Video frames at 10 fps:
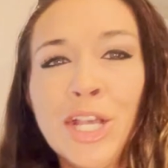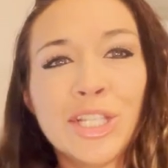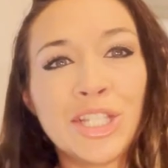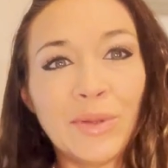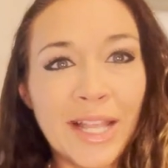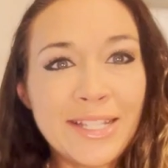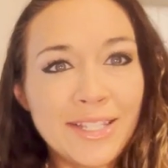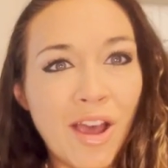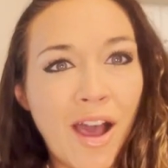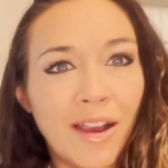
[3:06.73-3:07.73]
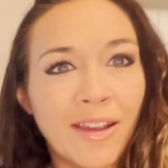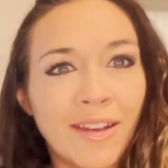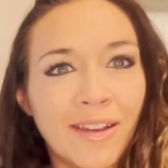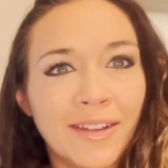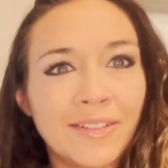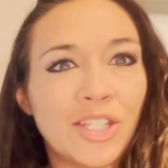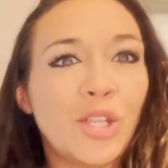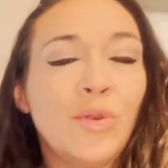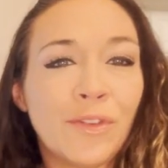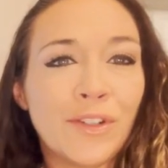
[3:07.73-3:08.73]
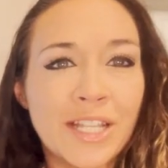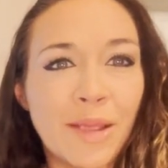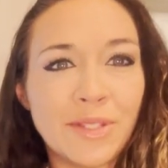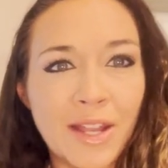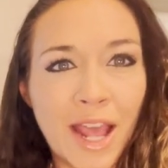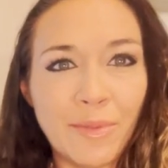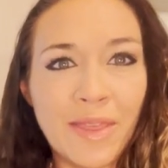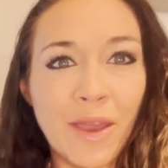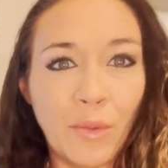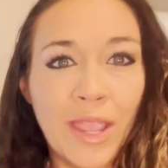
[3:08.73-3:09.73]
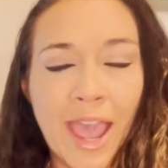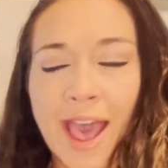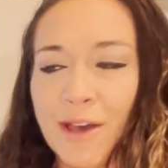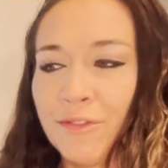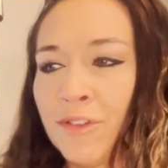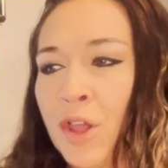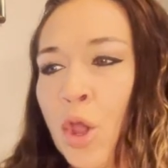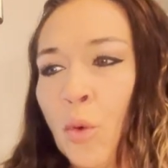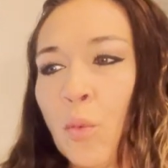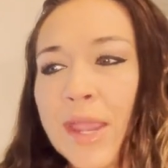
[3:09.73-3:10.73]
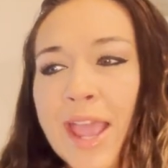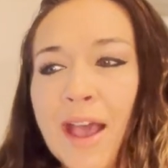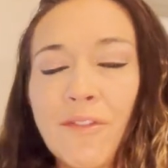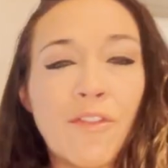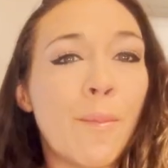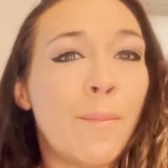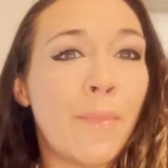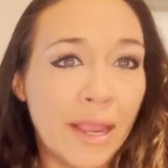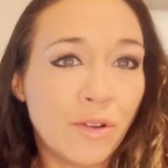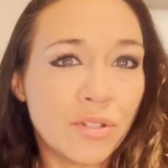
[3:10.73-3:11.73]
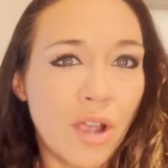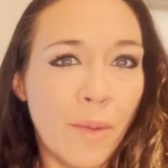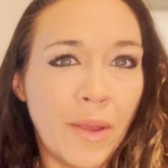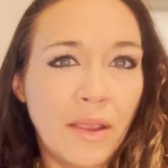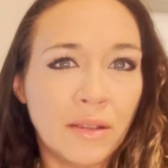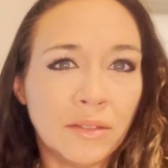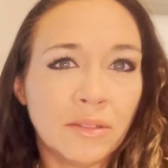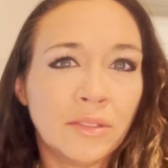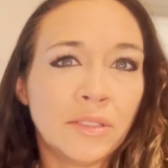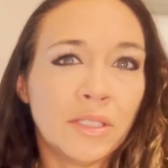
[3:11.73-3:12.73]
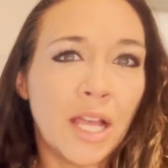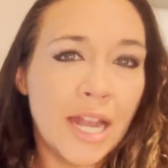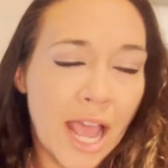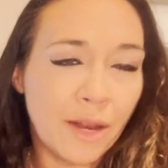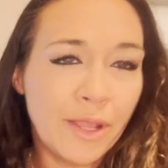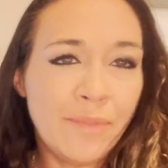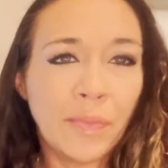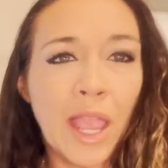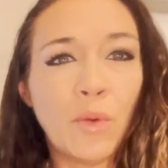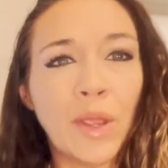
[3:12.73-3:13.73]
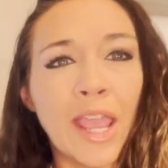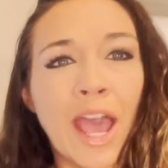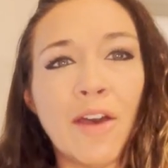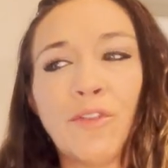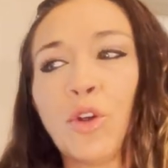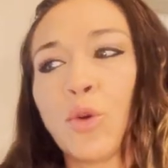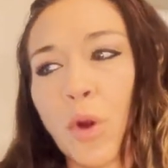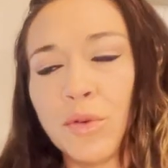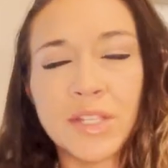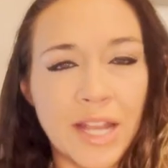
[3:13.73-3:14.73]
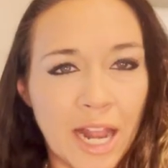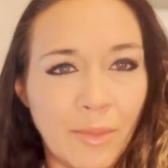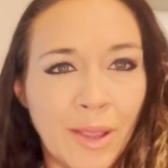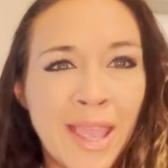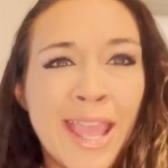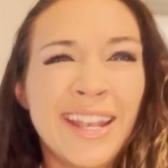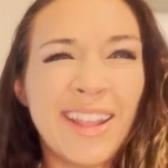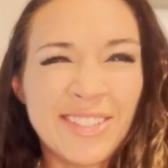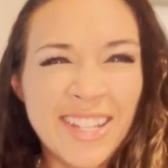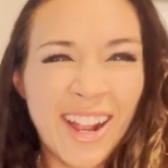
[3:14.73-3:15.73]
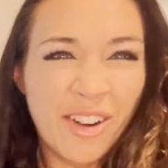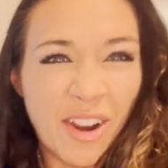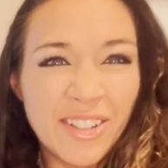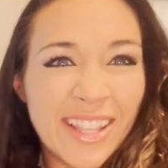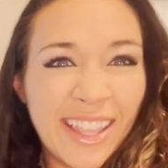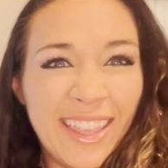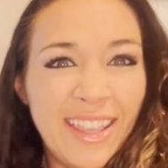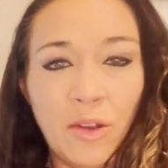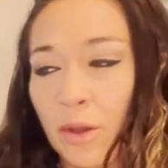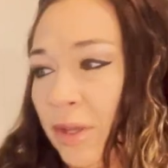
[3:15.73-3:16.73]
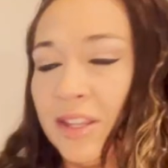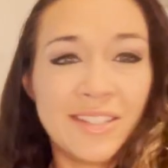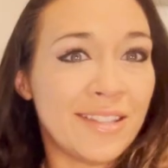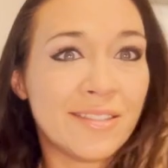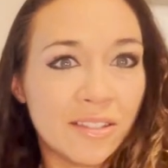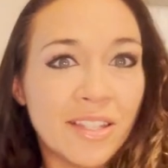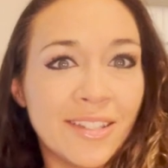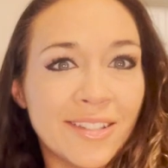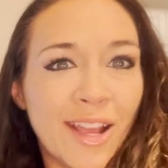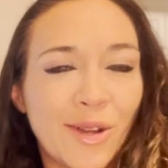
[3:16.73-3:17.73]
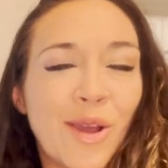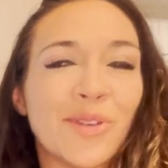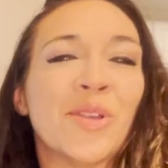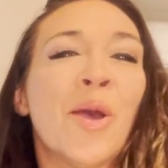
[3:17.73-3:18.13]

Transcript: So let's talk two different types of anatomy that we have. We have microscopic anatomy and we have gross anatomy. Now it's not gross like ew, I mean this is this is kind of gross,